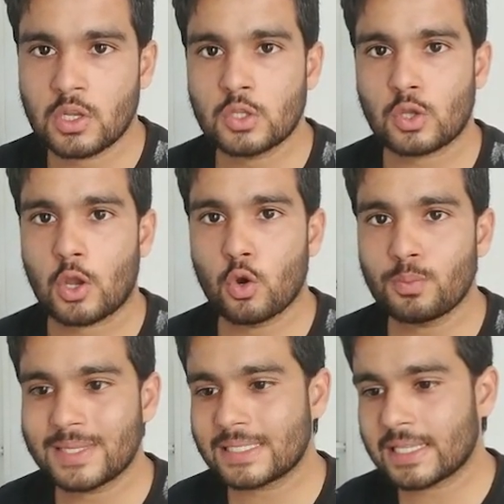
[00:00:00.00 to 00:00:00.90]
So I
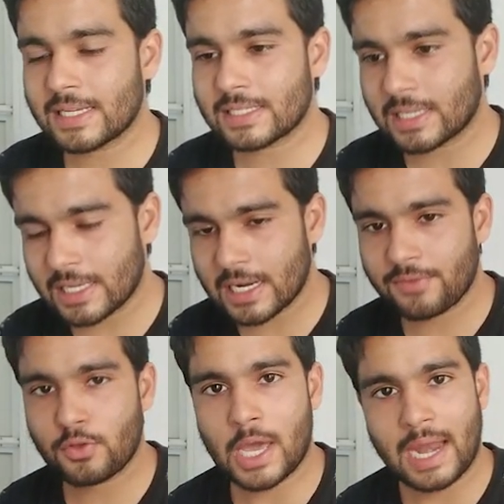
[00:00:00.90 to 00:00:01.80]
hope this thing is clear.
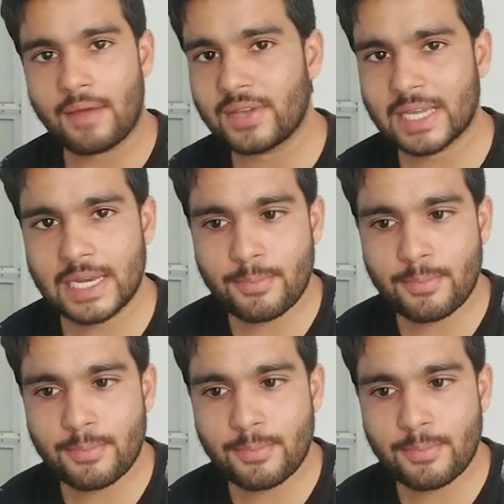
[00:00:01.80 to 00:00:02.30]
If you are having any